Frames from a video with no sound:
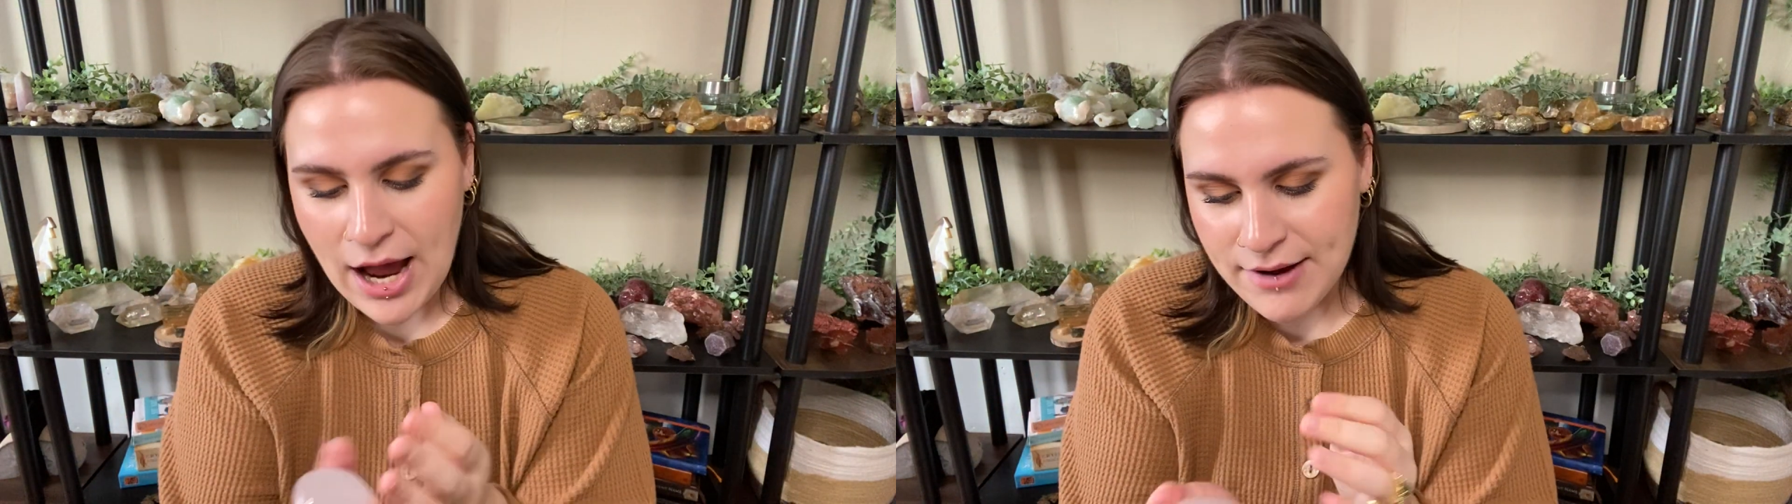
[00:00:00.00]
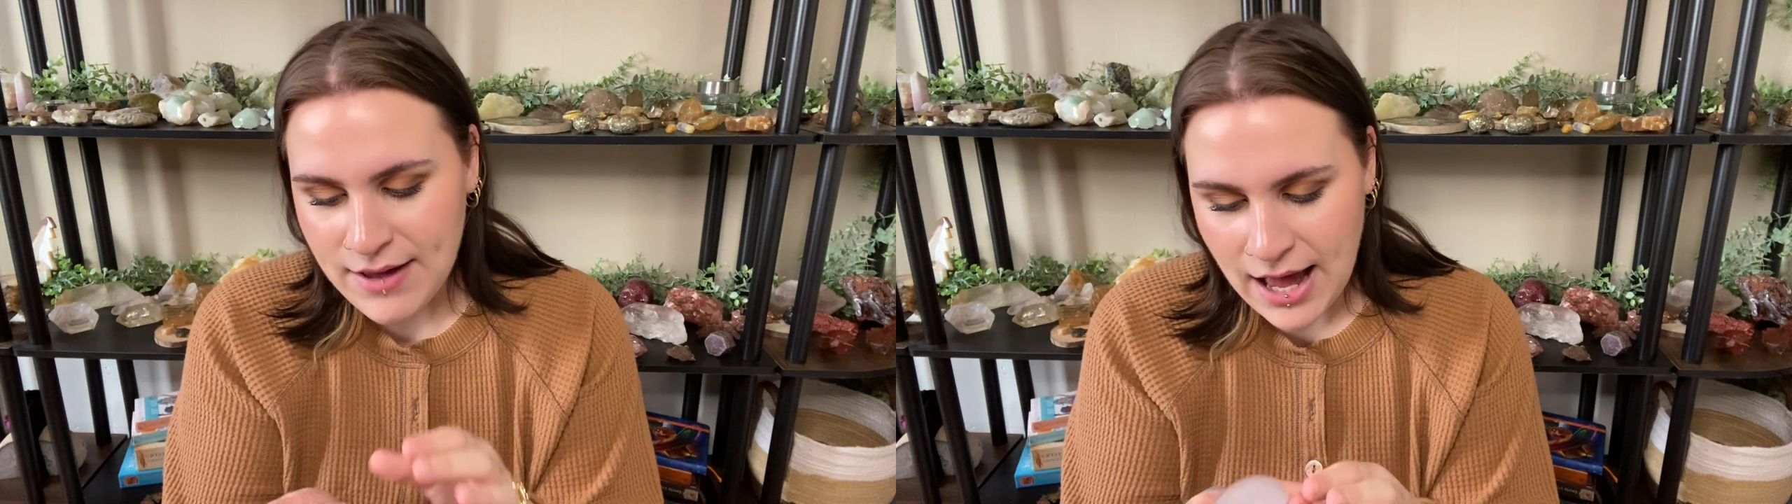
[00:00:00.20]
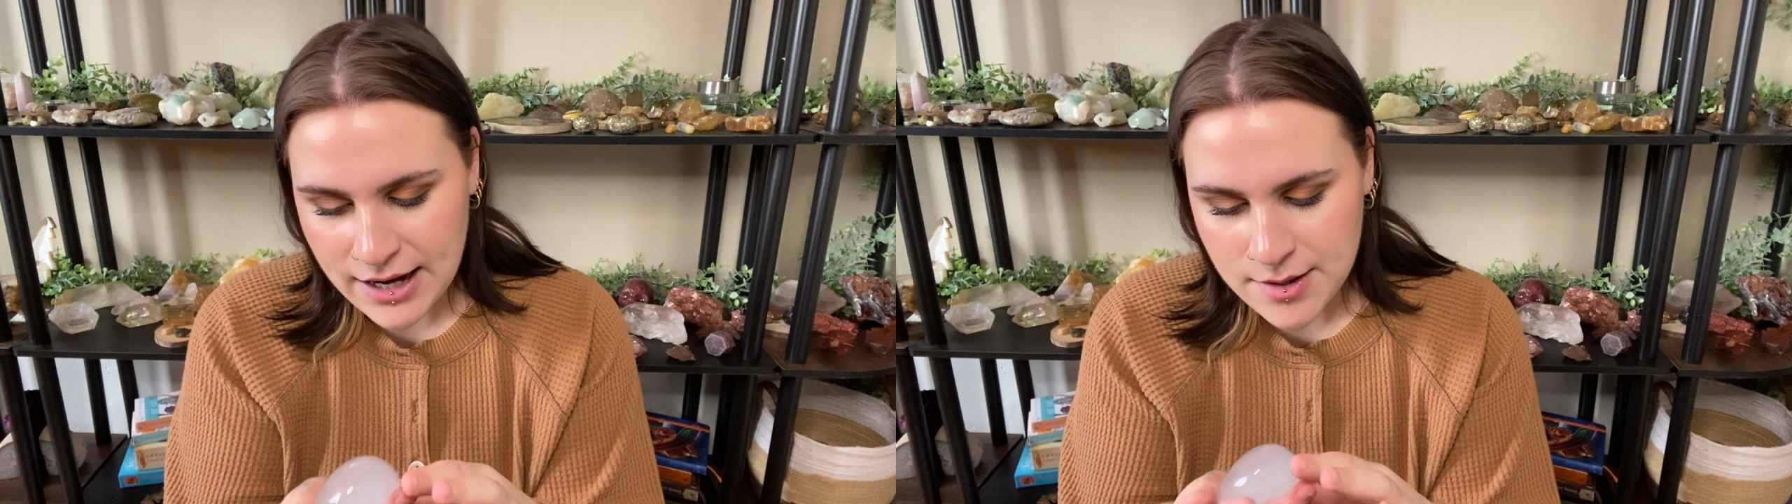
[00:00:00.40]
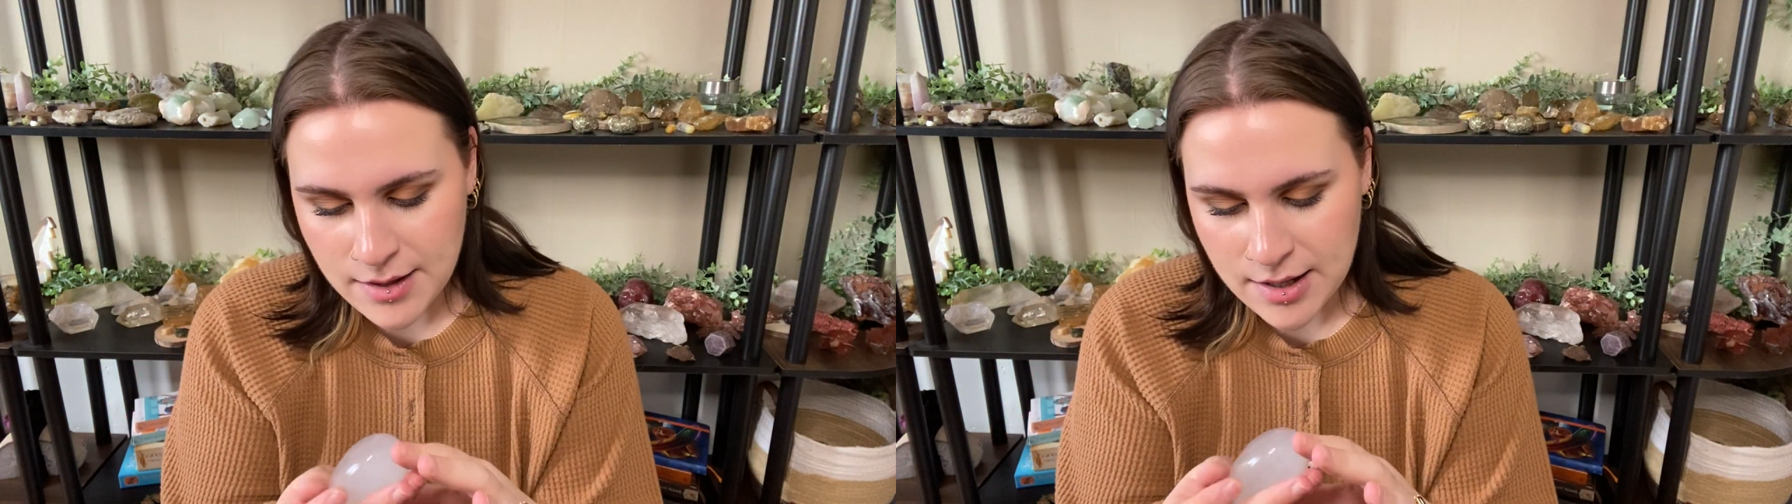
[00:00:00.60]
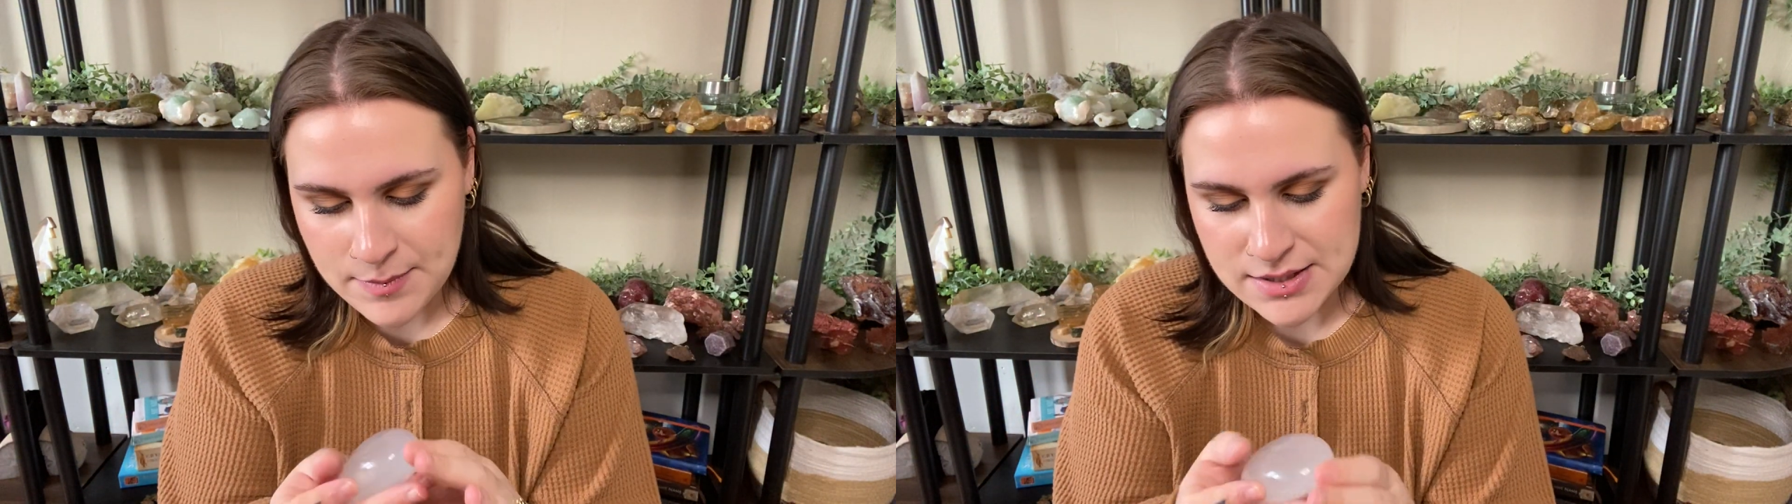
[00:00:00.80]
I've had a,
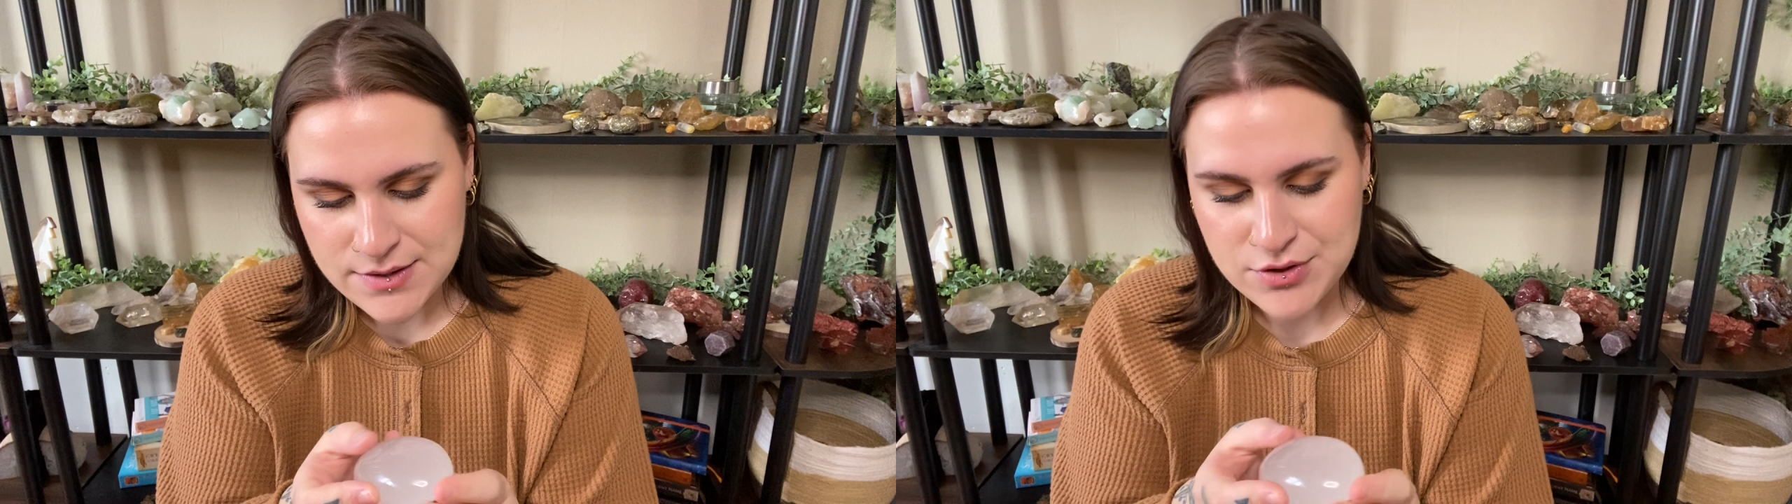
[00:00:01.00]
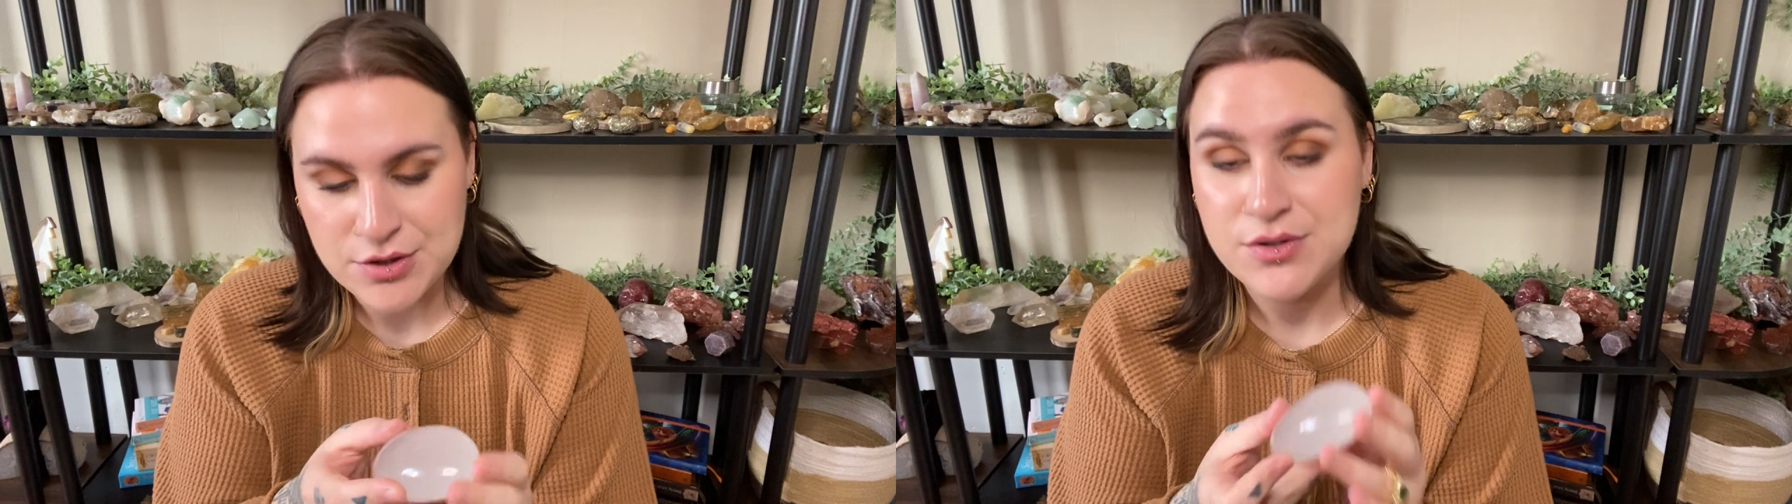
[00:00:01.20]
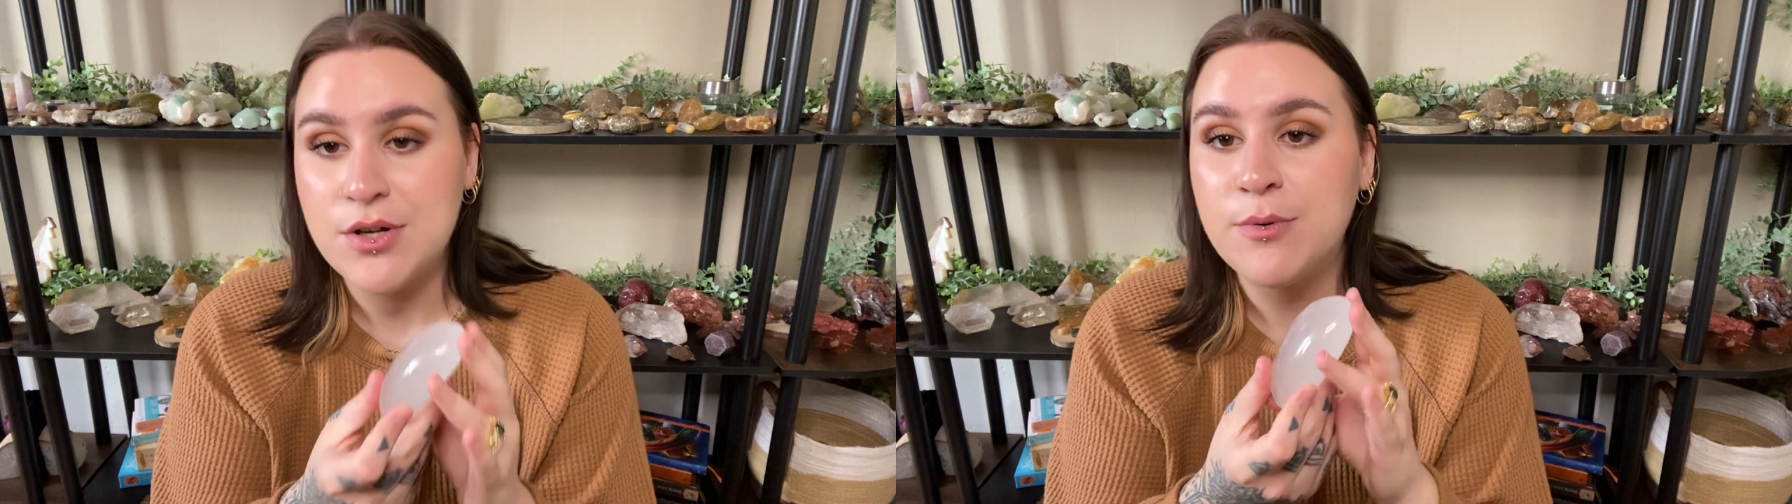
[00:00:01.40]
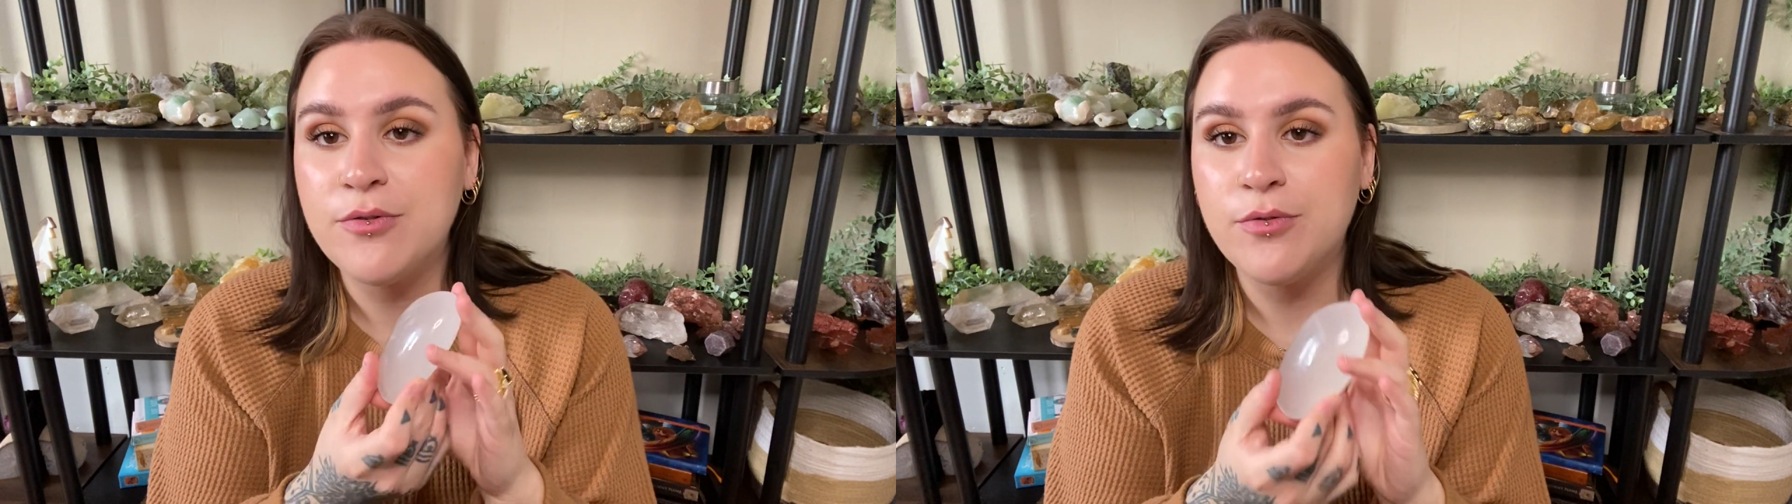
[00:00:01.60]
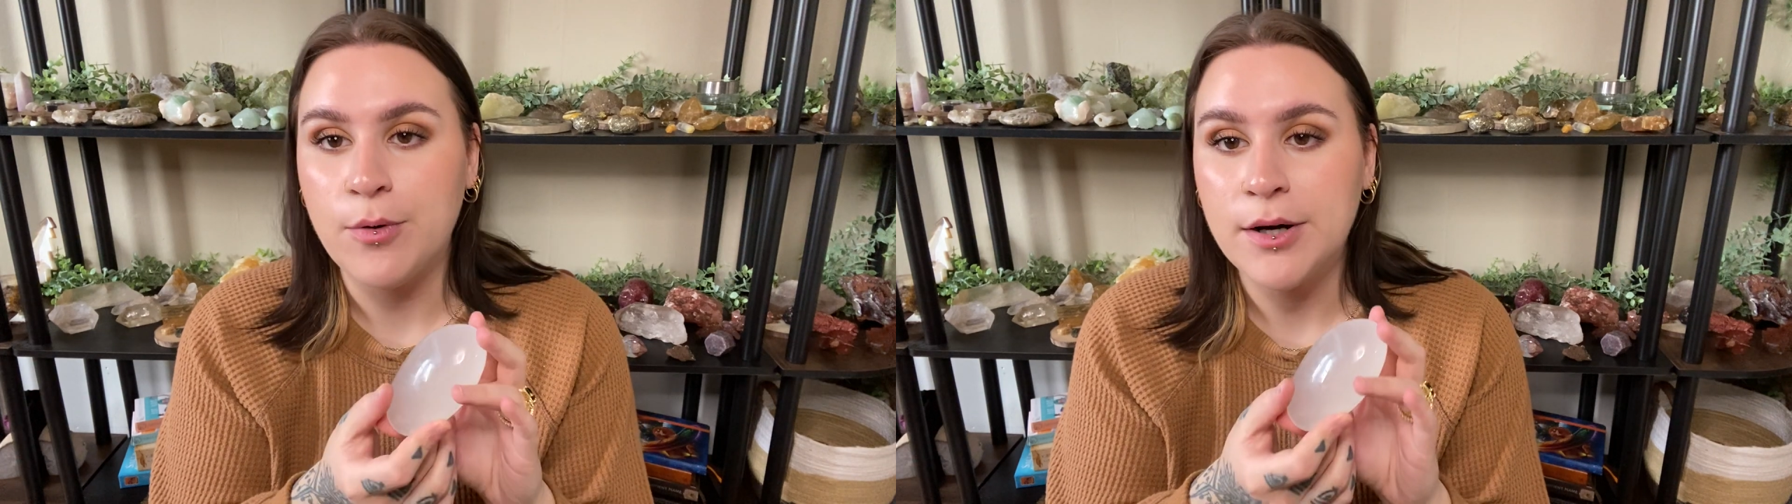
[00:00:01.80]
a piece of Girasol
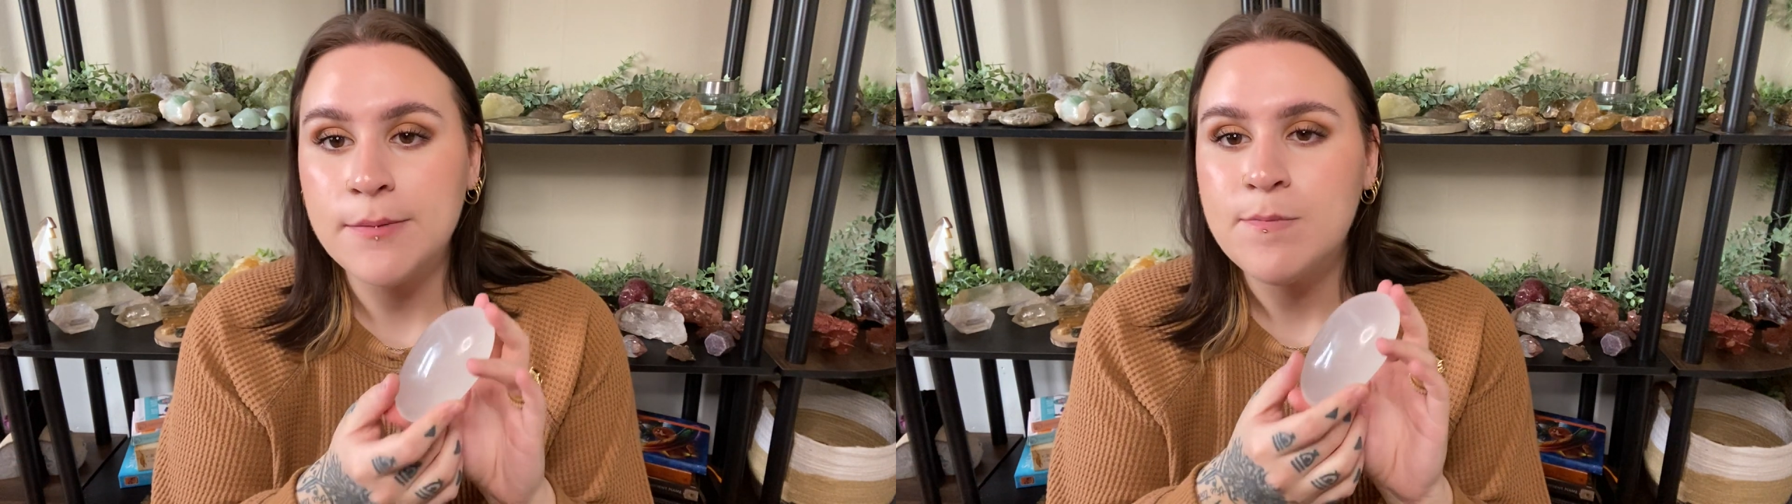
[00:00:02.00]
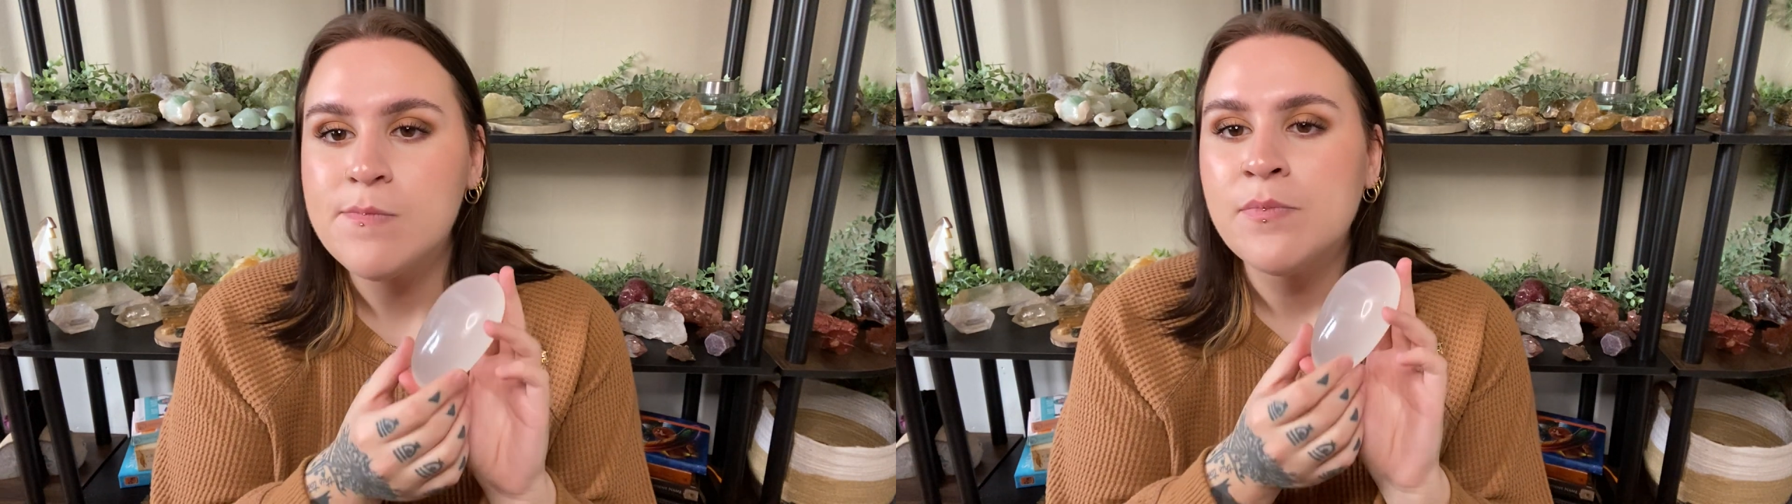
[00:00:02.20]
before,